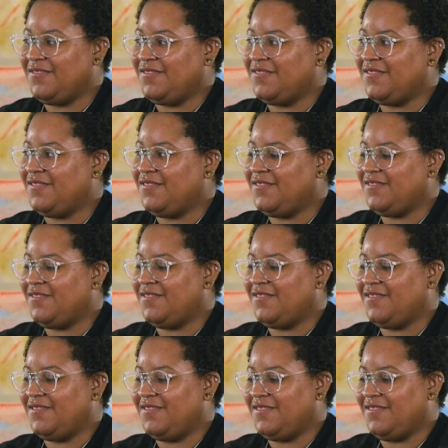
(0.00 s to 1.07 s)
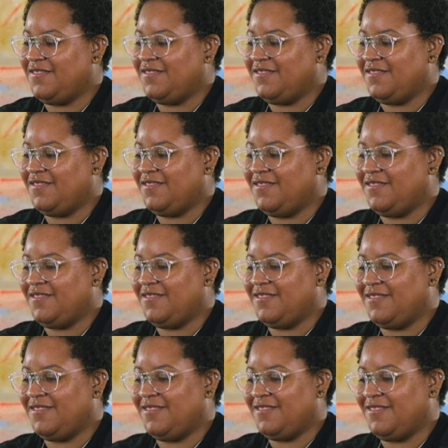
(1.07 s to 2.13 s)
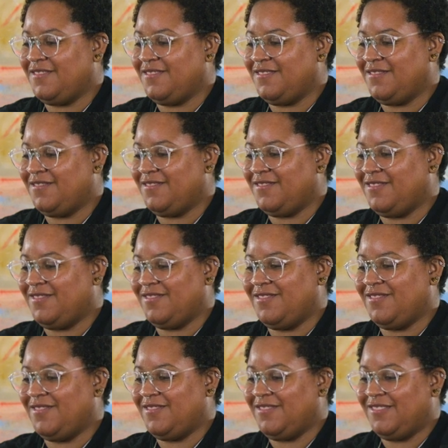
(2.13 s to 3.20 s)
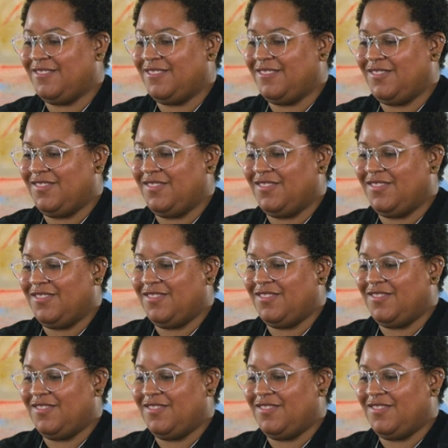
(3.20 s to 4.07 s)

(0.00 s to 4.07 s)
(silent)